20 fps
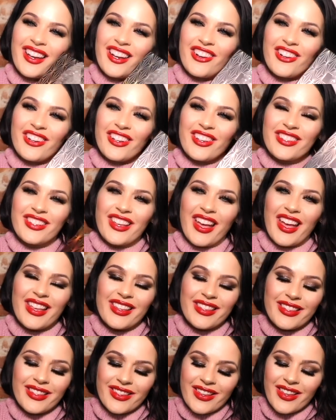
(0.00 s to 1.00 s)
Here it is
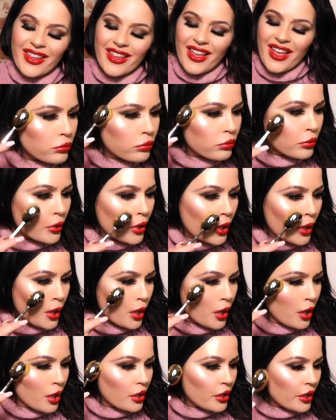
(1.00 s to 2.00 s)
guys
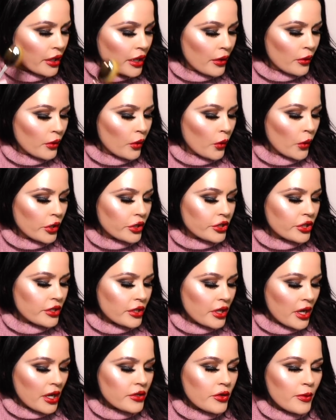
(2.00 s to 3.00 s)
how gorgeous,
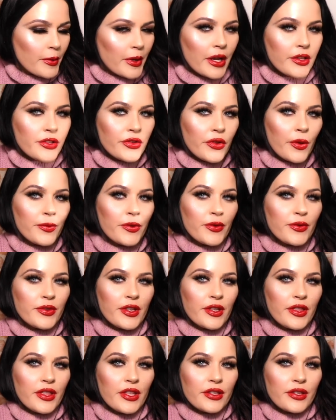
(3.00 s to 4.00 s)
guys. Oh my god. So I'm
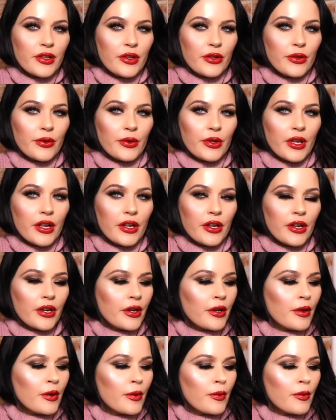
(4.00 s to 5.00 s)
using this glow
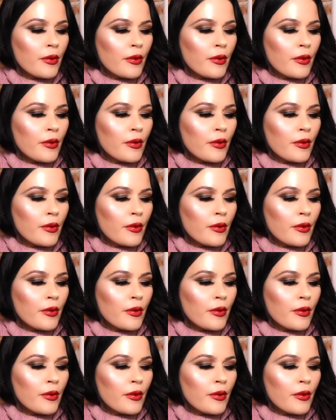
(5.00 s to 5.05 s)
gutter.